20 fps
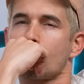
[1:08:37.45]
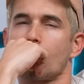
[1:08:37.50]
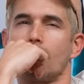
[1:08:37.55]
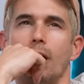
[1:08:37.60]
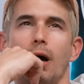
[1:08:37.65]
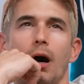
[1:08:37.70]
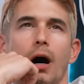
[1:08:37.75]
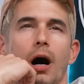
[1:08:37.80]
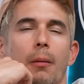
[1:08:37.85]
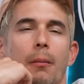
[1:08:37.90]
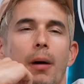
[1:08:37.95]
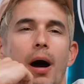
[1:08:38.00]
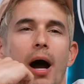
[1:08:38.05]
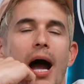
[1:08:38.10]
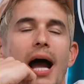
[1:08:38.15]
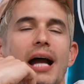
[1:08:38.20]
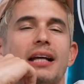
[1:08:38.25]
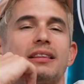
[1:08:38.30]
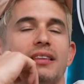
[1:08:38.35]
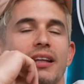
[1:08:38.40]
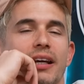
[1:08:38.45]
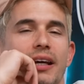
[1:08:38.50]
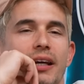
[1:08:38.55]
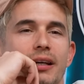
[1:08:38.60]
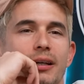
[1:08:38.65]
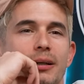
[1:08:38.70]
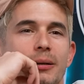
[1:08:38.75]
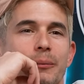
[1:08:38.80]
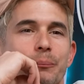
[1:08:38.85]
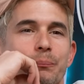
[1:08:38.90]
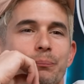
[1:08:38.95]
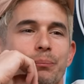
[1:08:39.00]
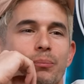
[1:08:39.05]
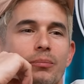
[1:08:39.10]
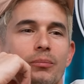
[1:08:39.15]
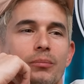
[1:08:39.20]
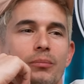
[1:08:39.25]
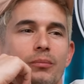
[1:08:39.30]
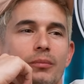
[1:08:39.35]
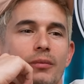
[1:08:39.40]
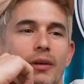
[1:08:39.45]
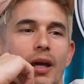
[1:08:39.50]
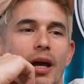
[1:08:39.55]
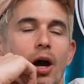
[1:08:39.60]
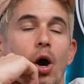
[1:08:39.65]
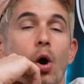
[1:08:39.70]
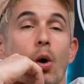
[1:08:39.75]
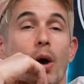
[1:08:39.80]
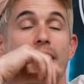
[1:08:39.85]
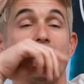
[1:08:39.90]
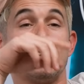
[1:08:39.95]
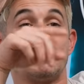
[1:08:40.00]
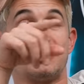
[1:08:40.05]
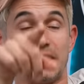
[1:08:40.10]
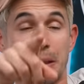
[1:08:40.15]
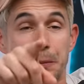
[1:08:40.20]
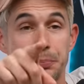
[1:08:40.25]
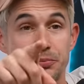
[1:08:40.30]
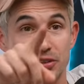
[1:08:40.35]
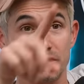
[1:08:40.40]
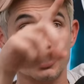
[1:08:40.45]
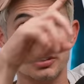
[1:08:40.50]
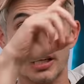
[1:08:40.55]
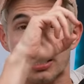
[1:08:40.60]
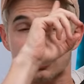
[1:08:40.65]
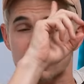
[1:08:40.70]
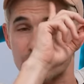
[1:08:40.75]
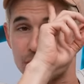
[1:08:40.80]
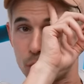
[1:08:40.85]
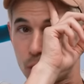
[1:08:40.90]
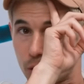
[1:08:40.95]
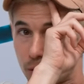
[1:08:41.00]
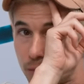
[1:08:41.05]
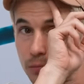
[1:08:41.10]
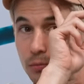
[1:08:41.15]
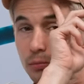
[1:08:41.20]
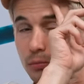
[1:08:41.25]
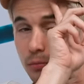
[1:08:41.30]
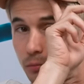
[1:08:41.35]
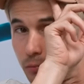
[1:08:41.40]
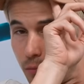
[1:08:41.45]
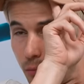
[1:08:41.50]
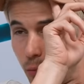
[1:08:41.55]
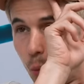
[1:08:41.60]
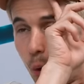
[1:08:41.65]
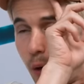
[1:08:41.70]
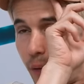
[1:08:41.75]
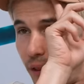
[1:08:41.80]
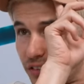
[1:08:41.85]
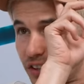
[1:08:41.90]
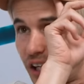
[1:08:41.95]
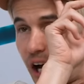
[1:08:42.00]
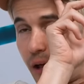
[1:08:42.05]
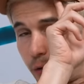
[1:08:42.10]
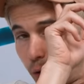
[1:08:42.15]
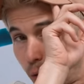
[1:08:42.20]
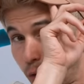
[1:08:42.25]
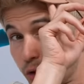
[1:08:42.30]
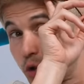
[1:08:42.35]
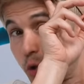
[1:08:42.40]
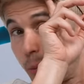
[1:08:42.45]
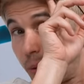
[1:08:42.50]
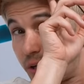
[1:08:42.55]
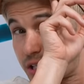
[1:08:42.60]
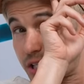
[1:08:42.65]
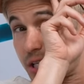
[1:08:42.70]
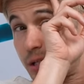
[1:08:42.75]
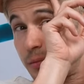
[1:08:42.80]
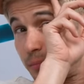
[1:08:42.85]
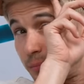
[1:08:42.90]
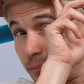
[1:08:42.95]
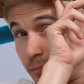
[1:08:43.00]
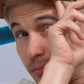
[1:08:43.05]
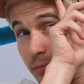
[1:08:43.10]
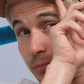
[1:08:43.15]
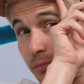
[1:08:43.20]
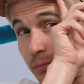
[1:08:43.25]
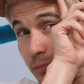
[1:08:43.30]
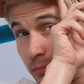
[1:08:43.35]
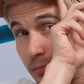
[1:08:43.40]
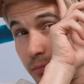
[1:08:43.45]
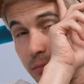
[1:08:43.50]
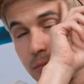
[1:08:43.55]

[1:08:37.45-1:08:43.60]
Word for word: Um, I think that, oh, any tips he's asking for? Yeah. One that's hot. They're only two months in? Yeah.